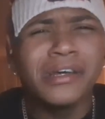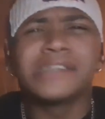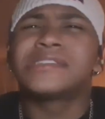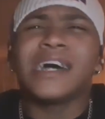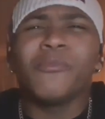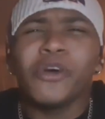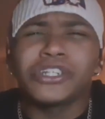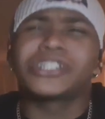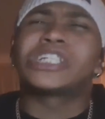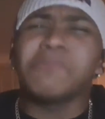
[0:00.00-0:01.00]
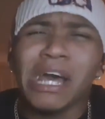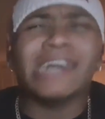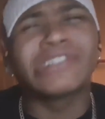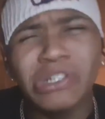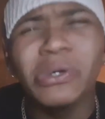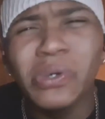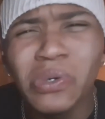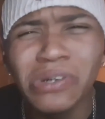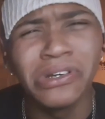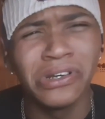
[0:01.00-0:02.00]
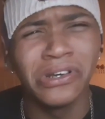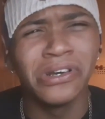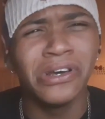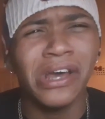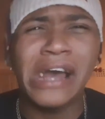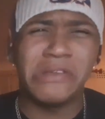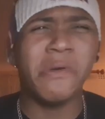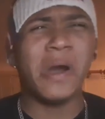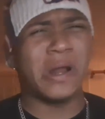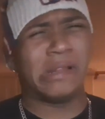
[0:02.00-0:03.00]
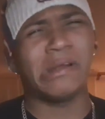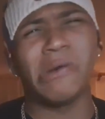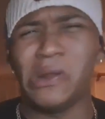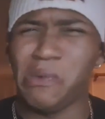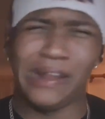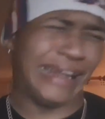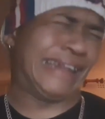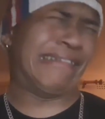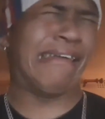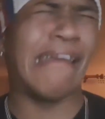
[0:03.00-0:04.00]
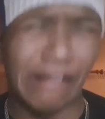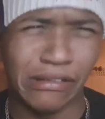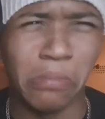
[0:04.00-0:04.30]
Someone smacks you, and you want to throw them with a tennis